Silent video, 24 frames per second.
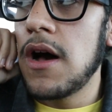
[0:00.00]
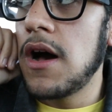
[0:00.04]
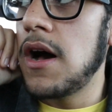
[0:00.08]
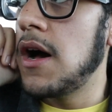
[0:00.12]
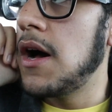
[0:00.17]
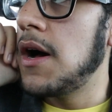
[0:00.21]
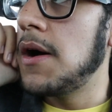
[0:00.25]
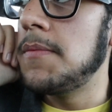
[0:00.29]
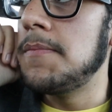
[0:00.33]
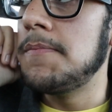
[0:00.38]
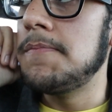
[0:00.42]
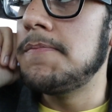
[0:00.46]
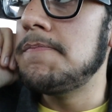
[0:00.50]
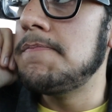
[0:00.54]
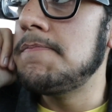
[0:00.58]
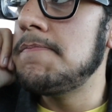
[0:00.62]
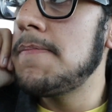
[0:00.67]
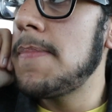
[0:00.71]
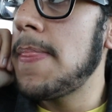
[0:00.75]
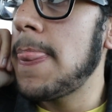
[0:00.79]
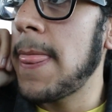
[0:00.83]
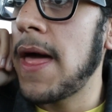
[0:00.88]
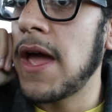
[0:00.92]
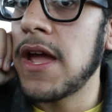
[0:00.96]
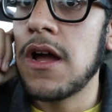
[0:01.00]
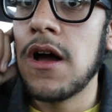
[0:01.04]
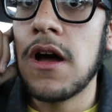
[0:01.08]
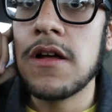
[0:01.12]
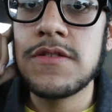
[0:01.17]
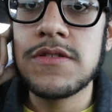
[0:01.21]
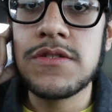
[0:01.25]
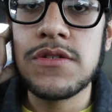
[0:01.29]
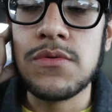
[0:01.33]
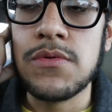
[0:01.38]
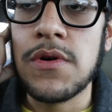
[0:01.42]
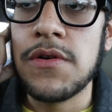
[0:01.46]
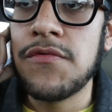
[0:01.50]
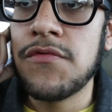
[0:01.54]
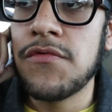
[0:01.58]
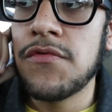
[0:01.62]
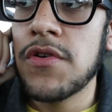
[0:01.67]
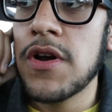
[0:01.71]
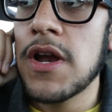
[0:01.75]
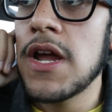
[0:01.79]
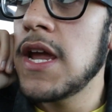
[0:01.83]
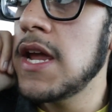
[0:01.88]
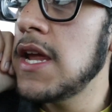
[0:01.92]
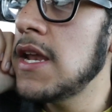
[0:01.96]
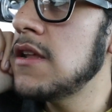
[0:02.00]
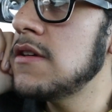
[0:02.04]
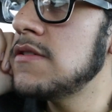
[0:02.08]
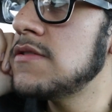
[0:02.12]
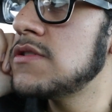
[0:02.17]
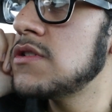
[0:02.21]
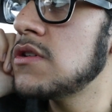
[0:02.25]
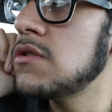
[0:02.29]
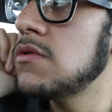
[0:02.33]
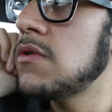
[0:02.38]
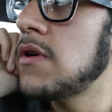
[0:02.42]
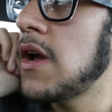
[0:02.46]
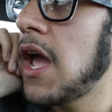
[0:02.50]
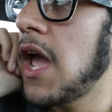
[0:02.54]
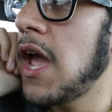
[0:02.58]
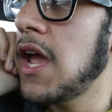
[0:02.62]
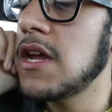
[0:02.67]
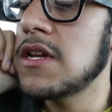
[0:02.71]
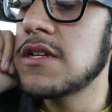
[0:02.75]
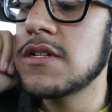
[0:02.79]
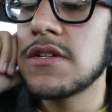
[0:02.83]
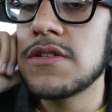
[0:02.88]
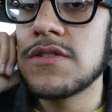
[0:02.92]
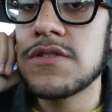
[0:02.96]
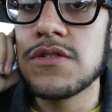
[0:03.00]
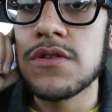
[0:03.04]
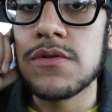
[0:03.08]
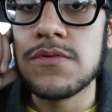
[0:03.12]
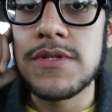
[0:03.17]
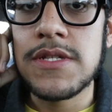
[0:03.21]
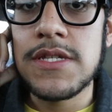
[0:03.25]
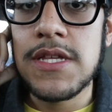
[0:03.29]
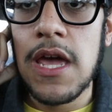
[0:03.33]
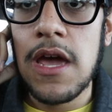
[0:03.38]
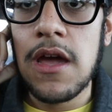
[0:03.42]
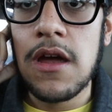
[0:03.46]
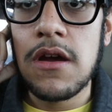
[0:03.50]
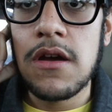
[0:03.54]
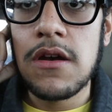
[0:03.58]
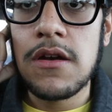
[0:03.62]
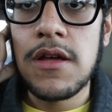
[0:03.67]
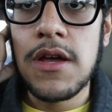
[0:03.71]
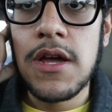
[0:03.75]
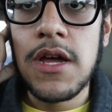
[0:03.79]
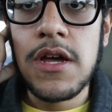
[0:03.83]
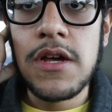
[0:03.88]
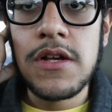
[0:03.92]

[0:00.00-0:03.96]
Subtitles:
I got so afraid, so anxious, so scared,